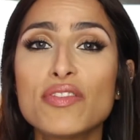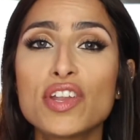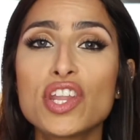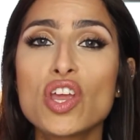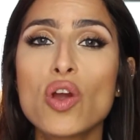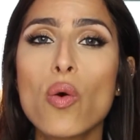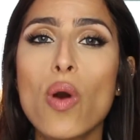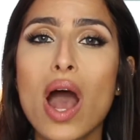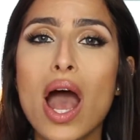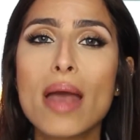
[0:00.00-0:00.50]

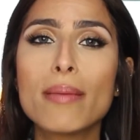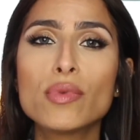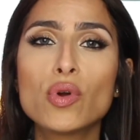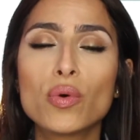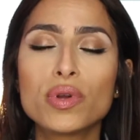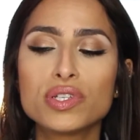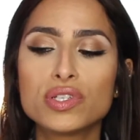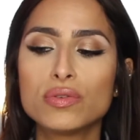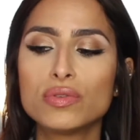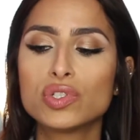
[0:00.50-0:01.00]
video, I'm
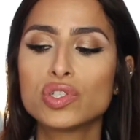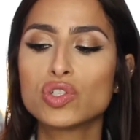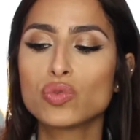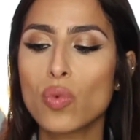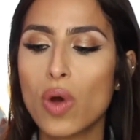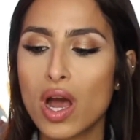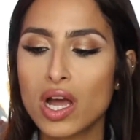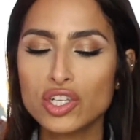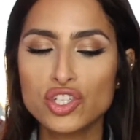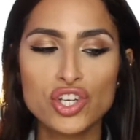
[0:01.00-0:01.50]
going to
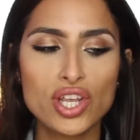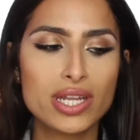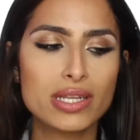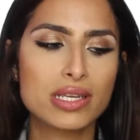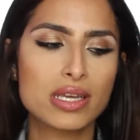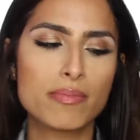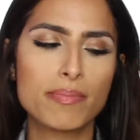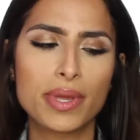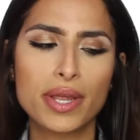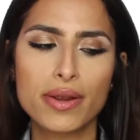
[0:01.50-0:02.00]
swatch it and
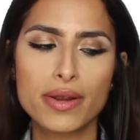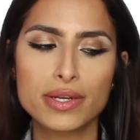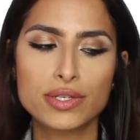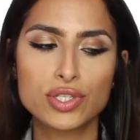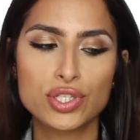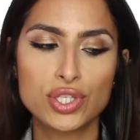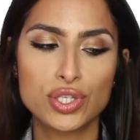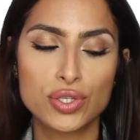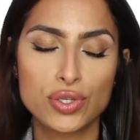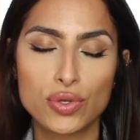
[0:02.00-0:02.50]
compare it
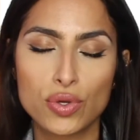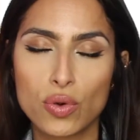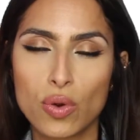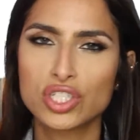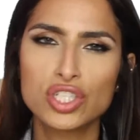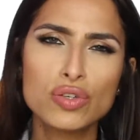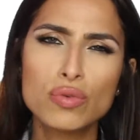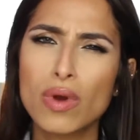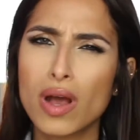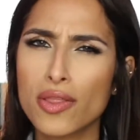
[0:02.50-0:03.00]
to
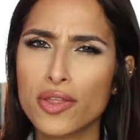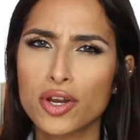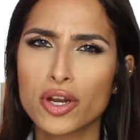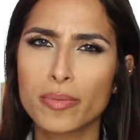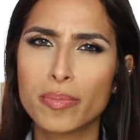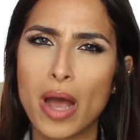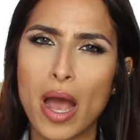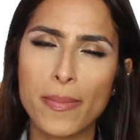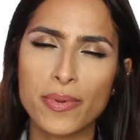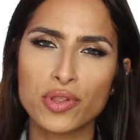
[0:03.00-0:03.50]
two other
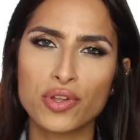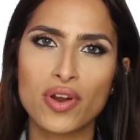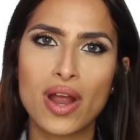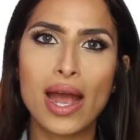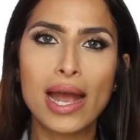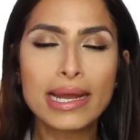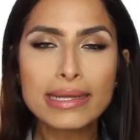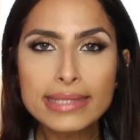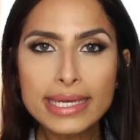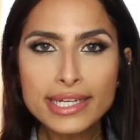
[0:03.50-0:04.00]
popular
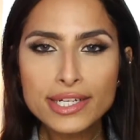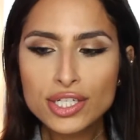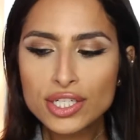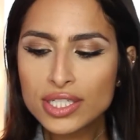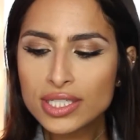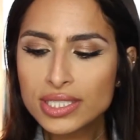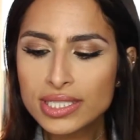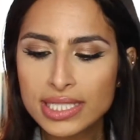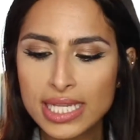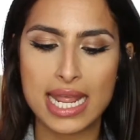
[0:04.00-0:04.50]

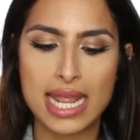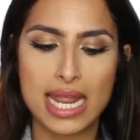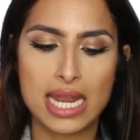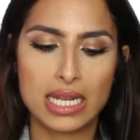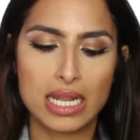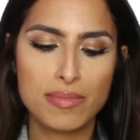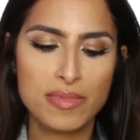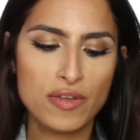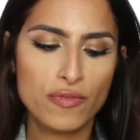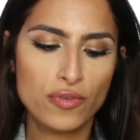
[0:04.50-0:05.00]
highlighters. And
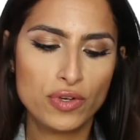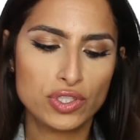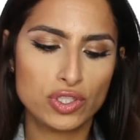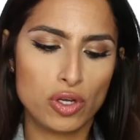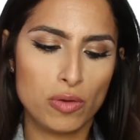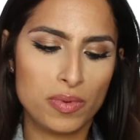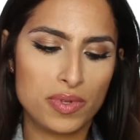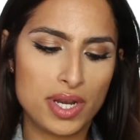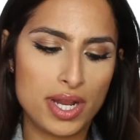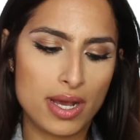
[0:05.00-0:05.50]
let me first
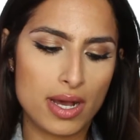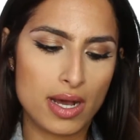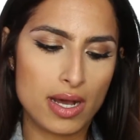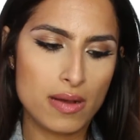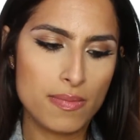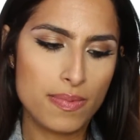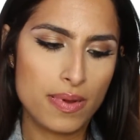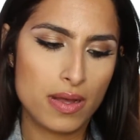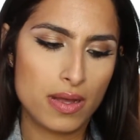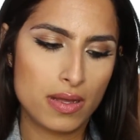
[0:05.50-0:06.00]
open it
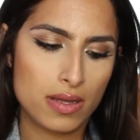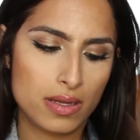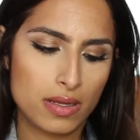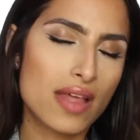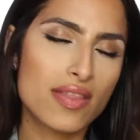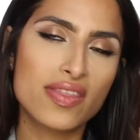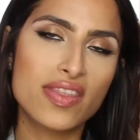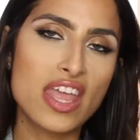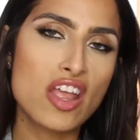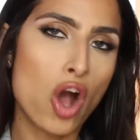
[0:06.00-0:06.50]
up.
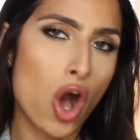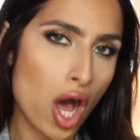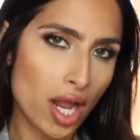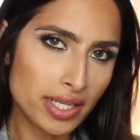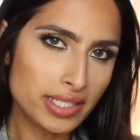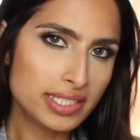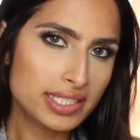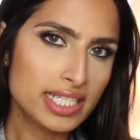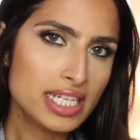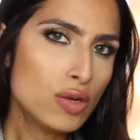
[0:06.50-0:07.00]
They
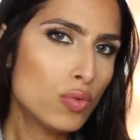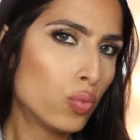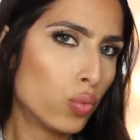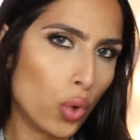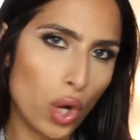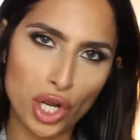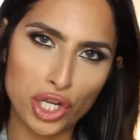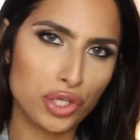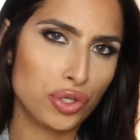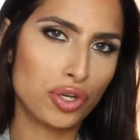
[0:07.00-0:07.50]
honestly
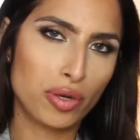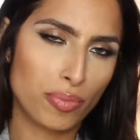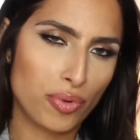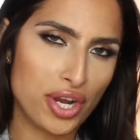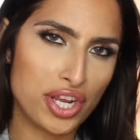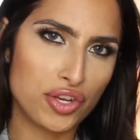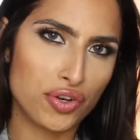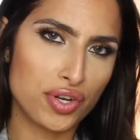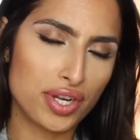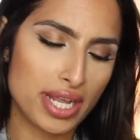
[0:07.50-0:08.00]
want you to
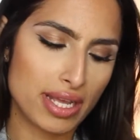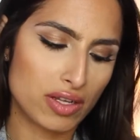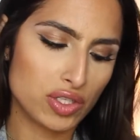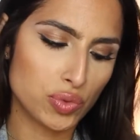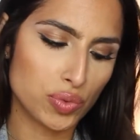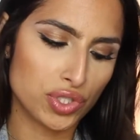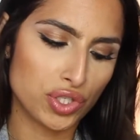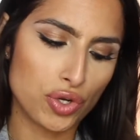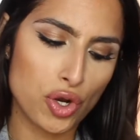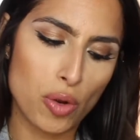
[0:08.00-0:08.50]
break your nails
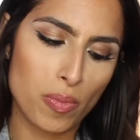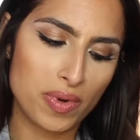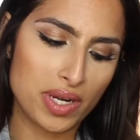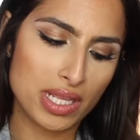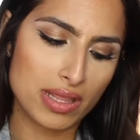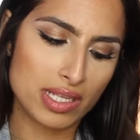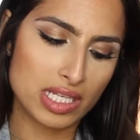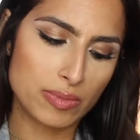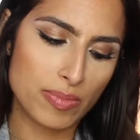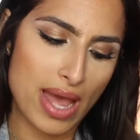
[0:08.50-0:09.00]
when you're
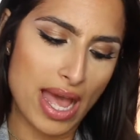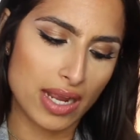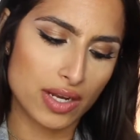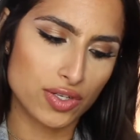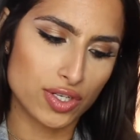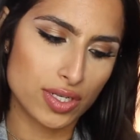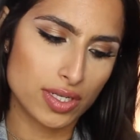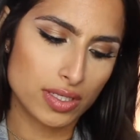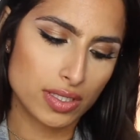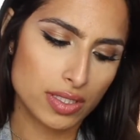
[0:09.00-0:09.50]
opening these
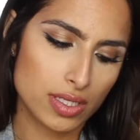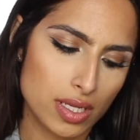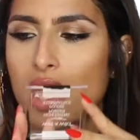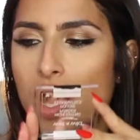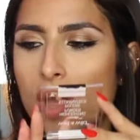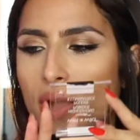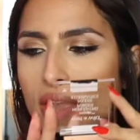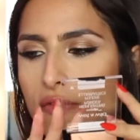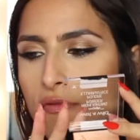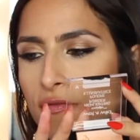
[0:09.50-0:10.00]
packages.
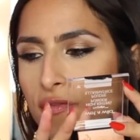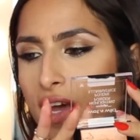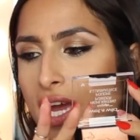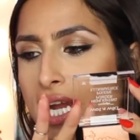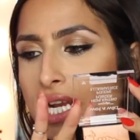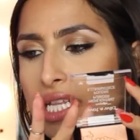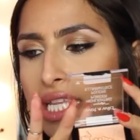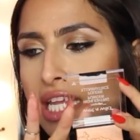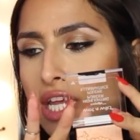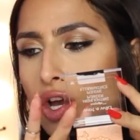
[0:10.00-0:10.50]
Okay,
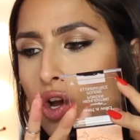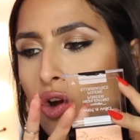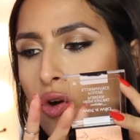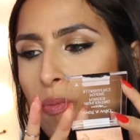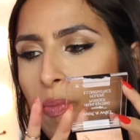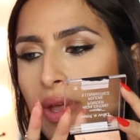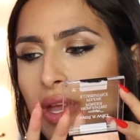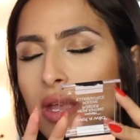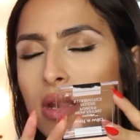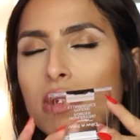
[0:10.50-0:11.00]
finally
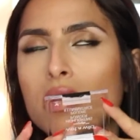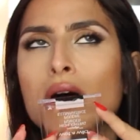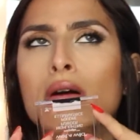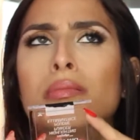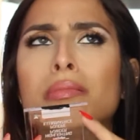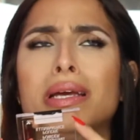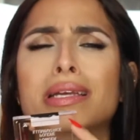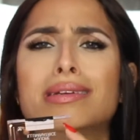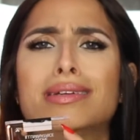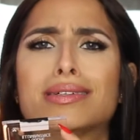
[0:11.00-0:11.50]
open. Oh
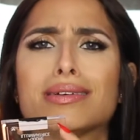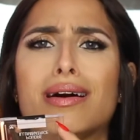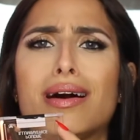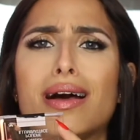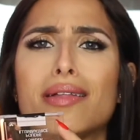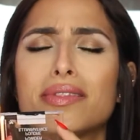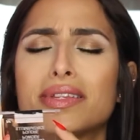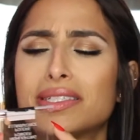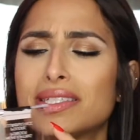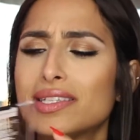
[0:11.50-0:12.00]
my
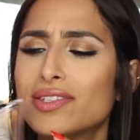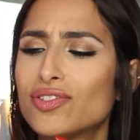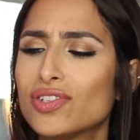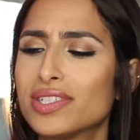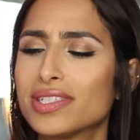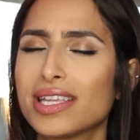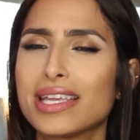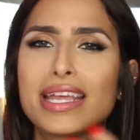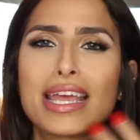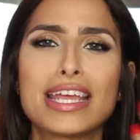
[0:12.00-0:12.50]
God, this is
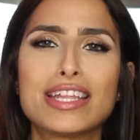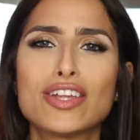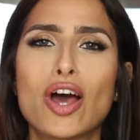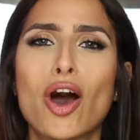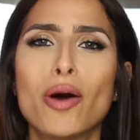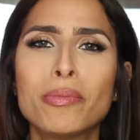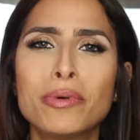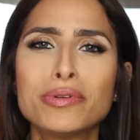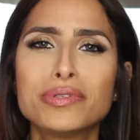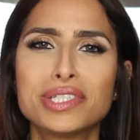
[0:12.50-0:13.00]
just like, it
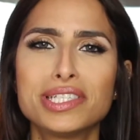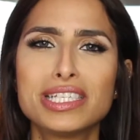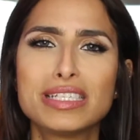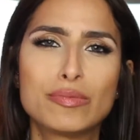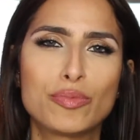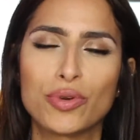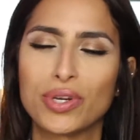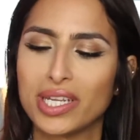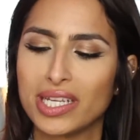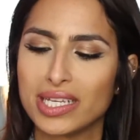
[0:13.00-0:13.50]
almost is
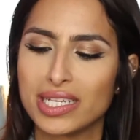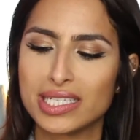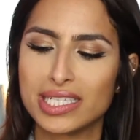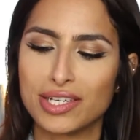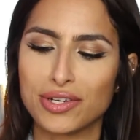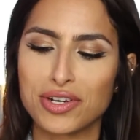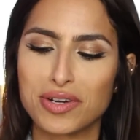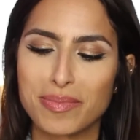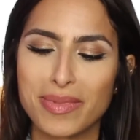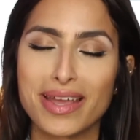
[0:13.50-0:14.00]
bringing a
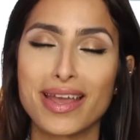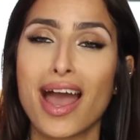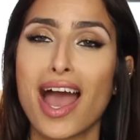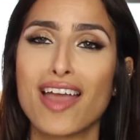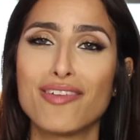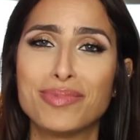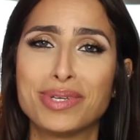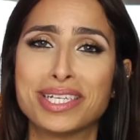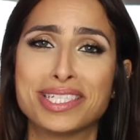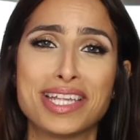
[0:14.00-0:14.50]
tear to my
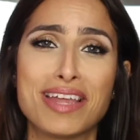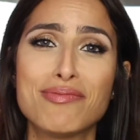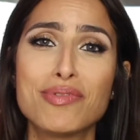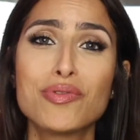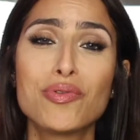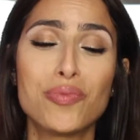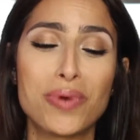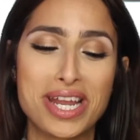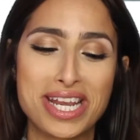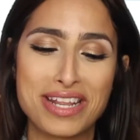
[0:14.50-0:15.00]
eye because I've
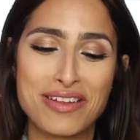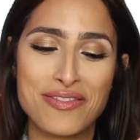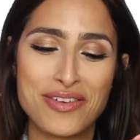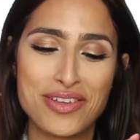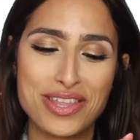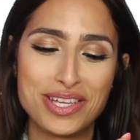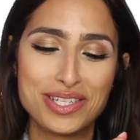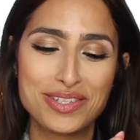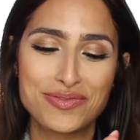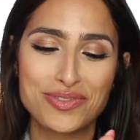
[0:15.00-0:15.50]
been waiting for
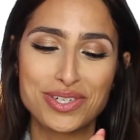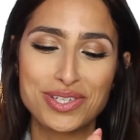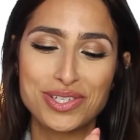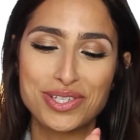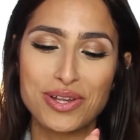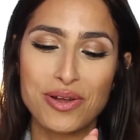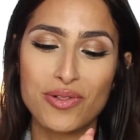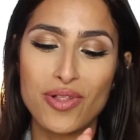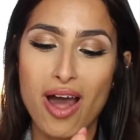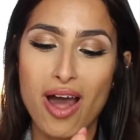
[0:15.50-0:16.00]
this for
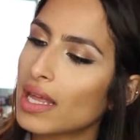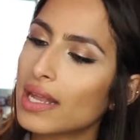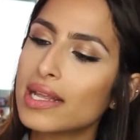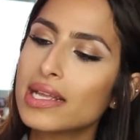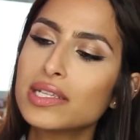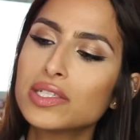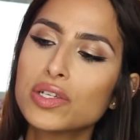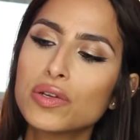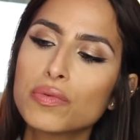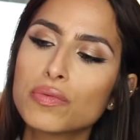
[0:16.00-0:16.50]
so That
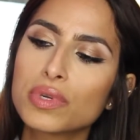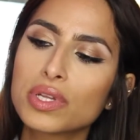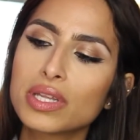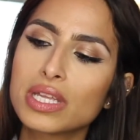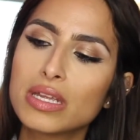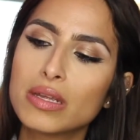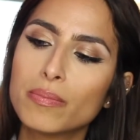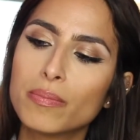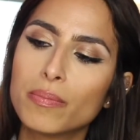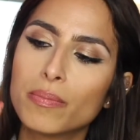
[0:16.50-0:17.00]
is a
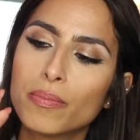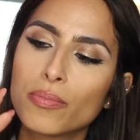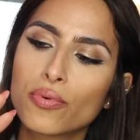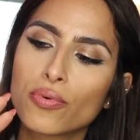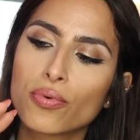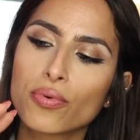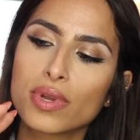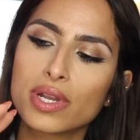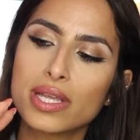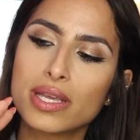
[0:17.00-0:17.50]
really
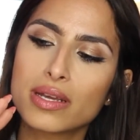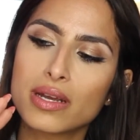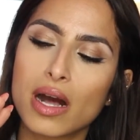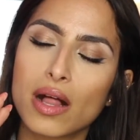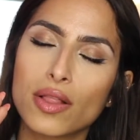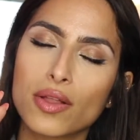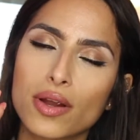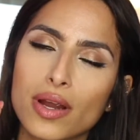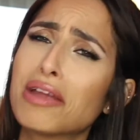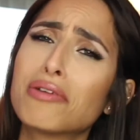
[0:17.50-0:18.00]
pretty
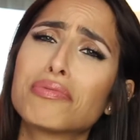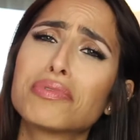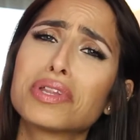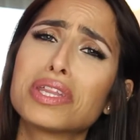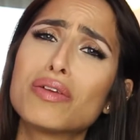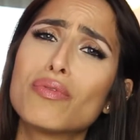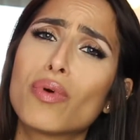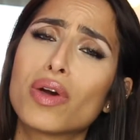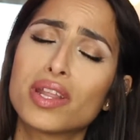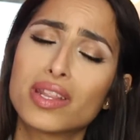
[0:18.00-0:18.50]
color. I
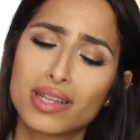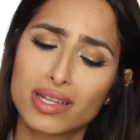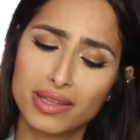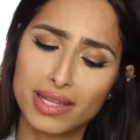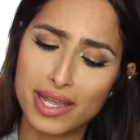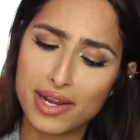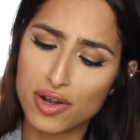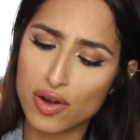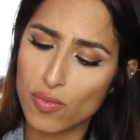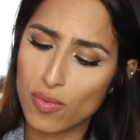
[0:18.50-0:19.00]
really wanted the
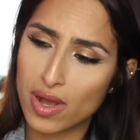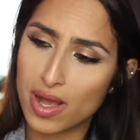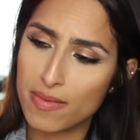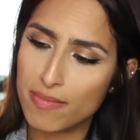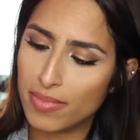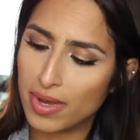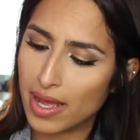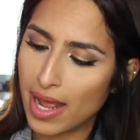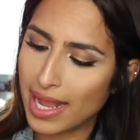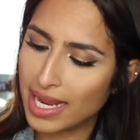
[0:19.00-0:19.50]
lighter one,
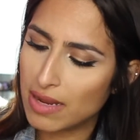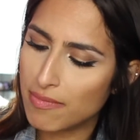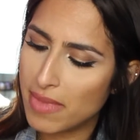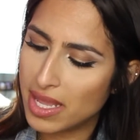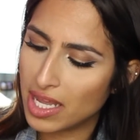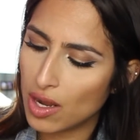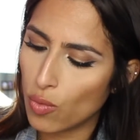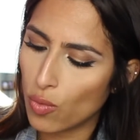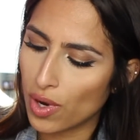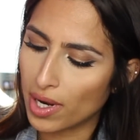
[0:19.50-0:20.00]
but I can
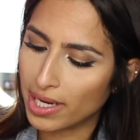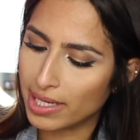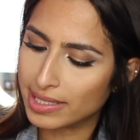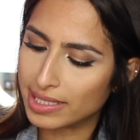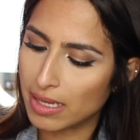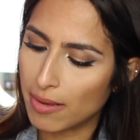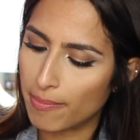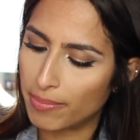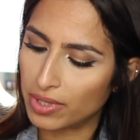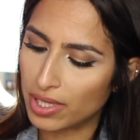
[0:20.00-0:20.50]
make it work as
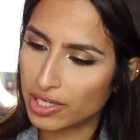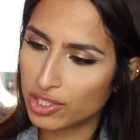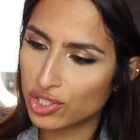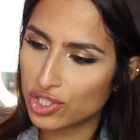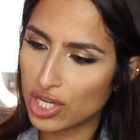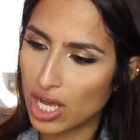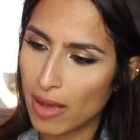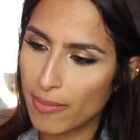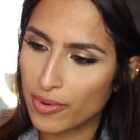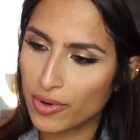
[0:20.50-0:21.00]
a blush
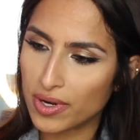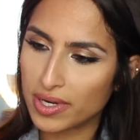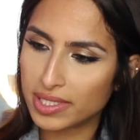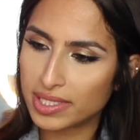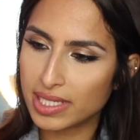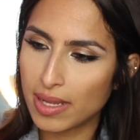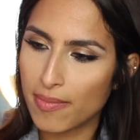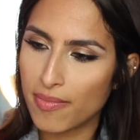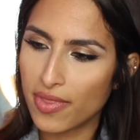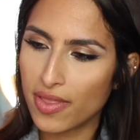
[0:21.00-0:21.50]
topper or
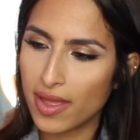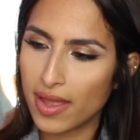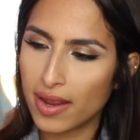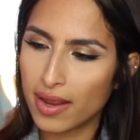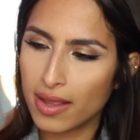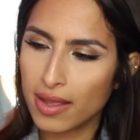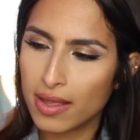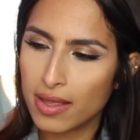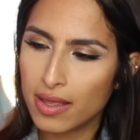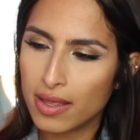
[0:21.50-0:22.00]

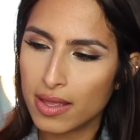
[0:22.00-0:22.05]
something.